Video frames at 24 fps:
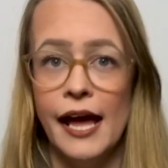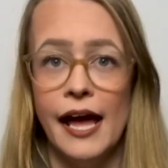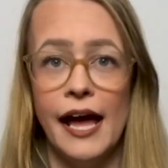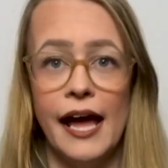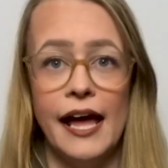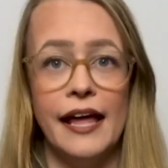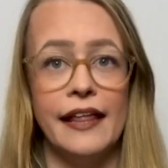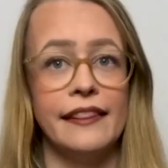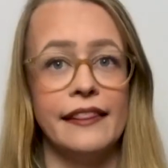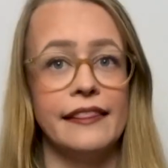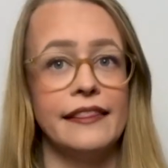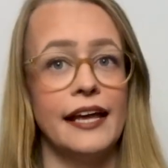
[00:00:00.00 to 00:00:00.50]

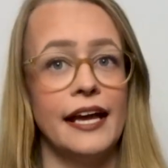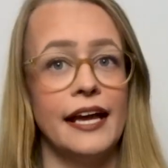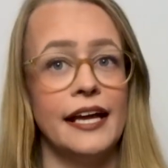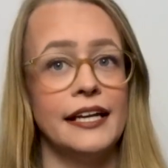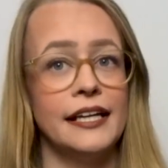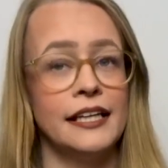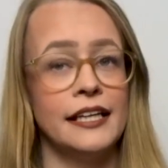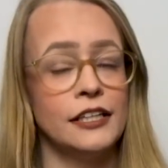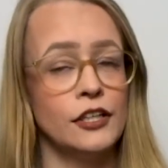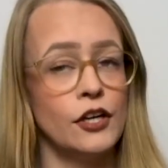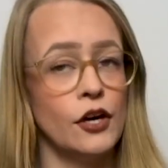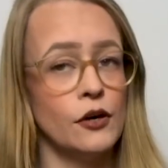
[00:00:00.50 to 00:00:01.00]
and that
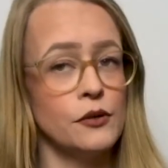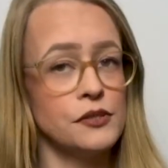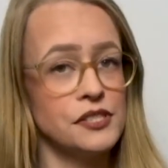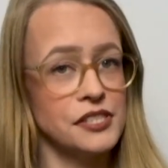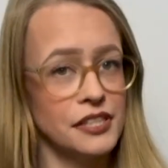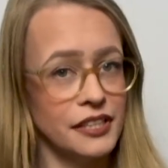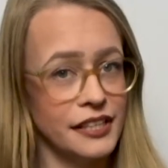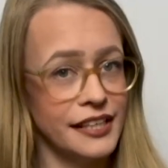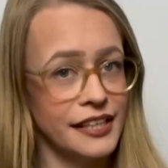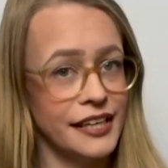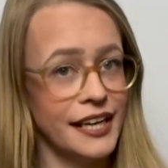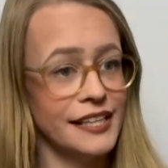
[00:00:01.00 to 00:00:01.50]
it goes
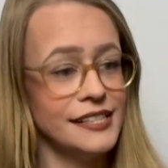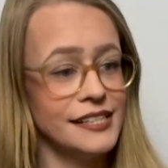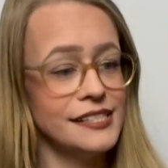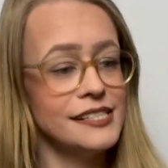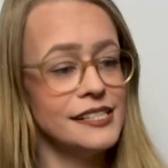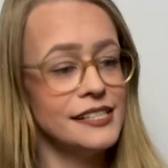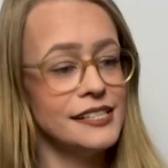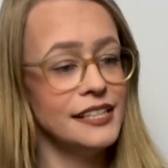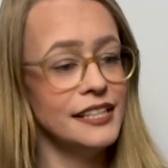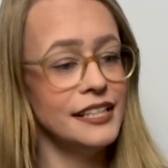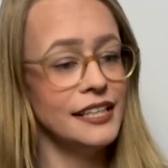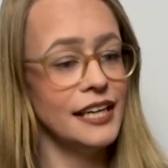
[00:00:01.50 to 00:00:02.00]

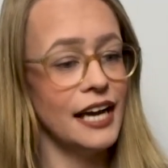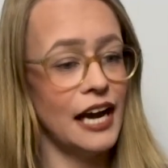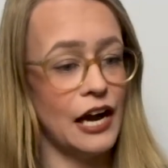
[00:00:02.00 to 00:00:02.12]
against the